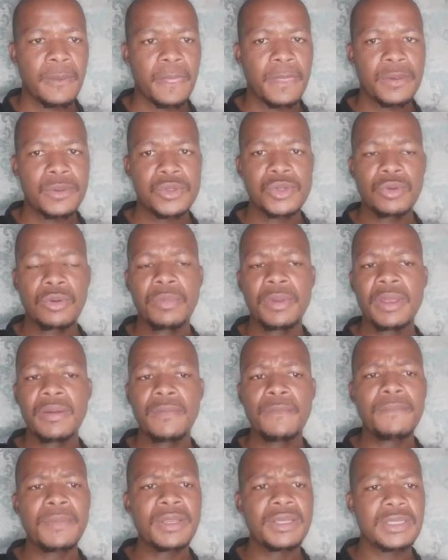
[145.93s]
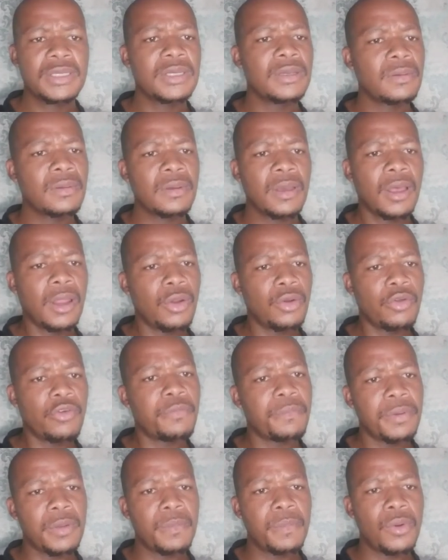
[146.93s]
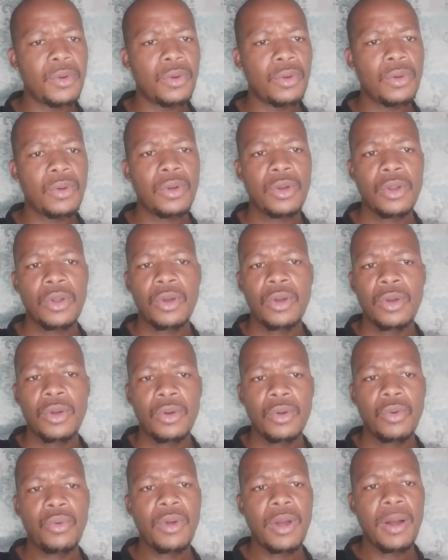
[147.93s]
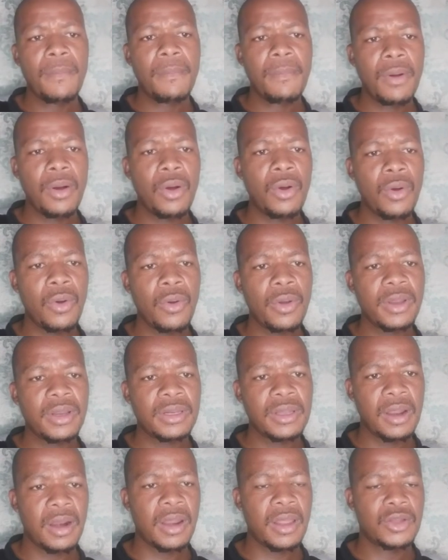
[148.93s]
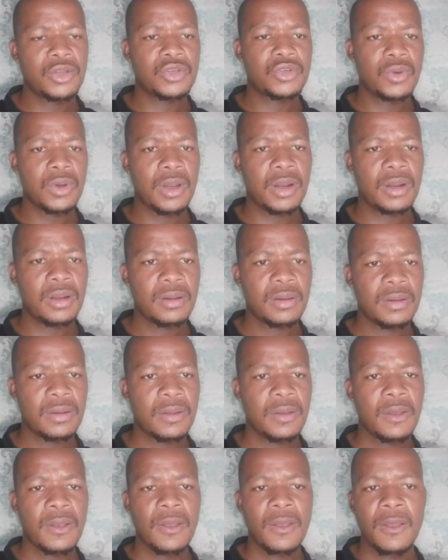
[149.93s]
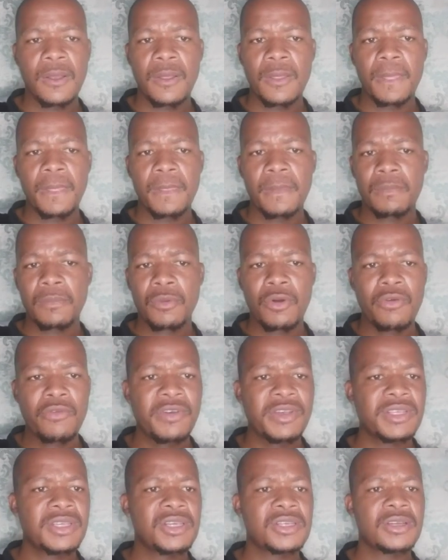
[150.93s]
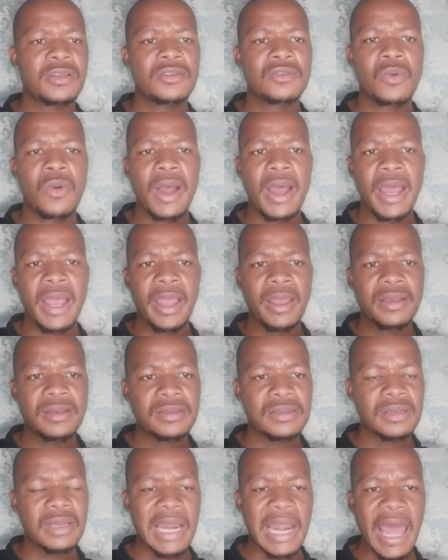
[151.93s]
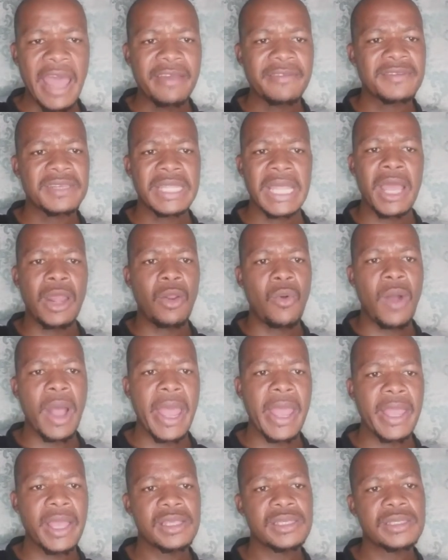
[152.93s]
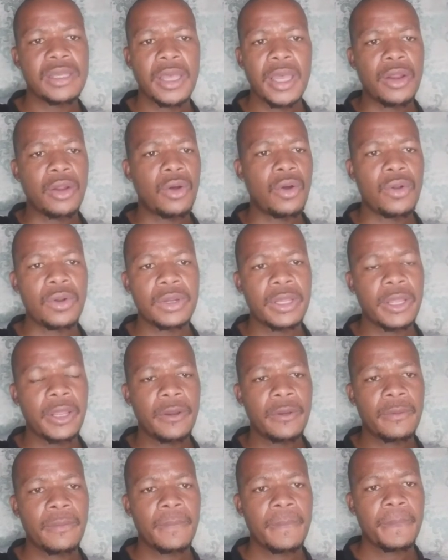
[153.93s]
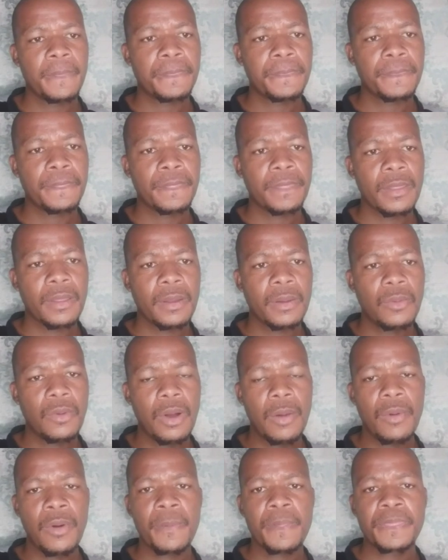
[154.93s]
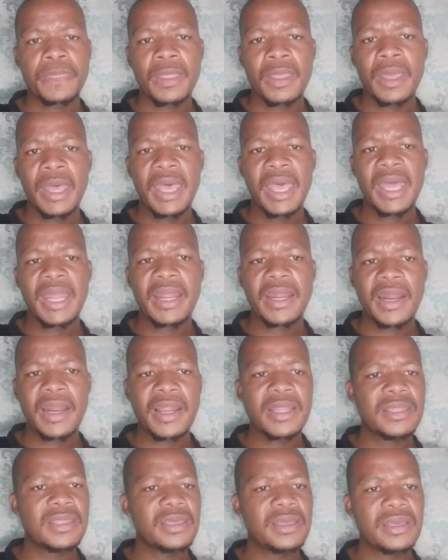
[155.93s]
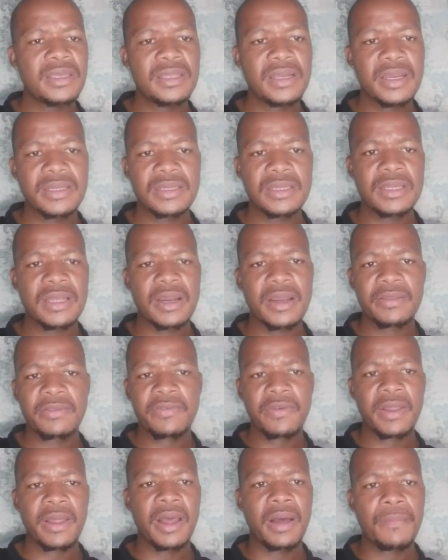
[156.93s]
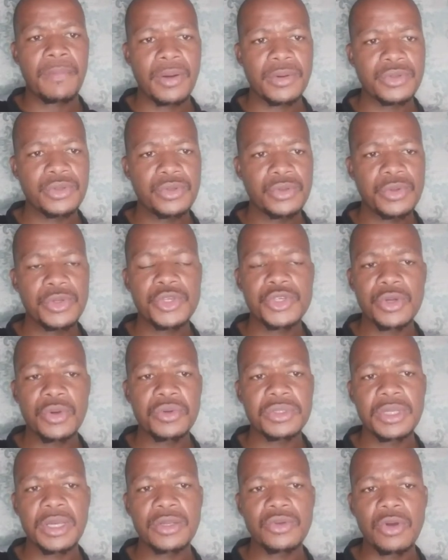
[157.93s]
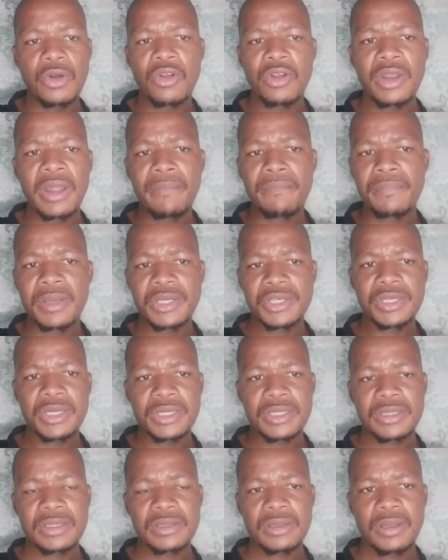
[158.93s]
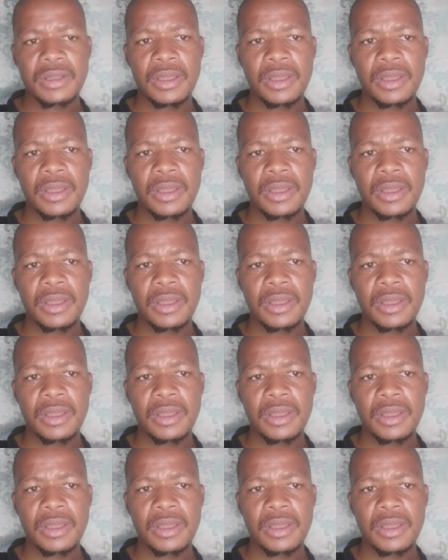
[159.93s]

She'll be meeting a lot of people who are more intellectual, conversations wise, lifestyle wise, and all that. And another thing, it raises a red flag about you. It shows that you are not ambitious.